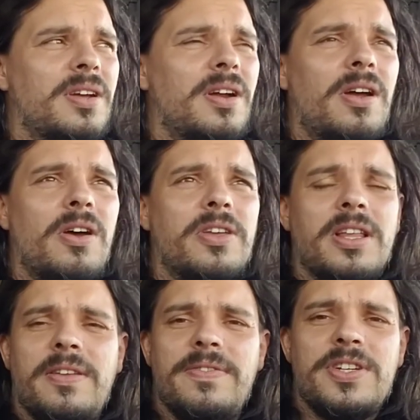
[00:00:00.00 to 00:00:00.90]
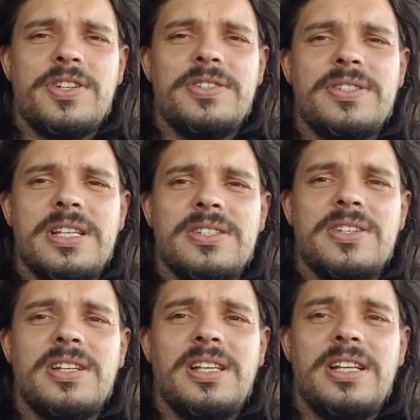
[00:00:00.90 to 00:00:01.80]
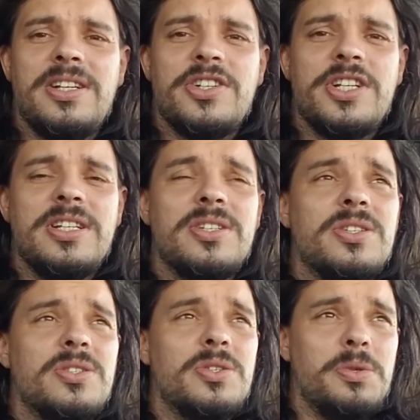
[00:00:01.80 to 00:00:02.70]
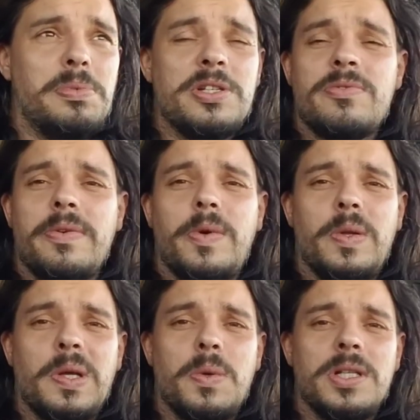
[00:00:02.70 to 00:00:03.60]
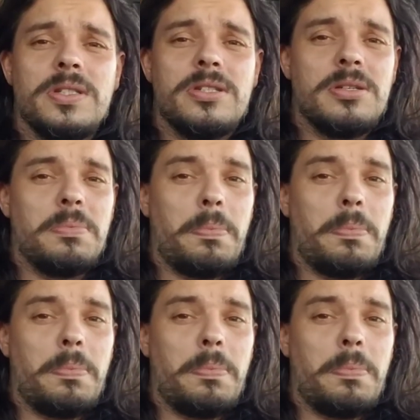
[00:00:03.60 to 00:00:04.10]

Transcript: ocular visions, and suddenly she's 2+ rerolling ones.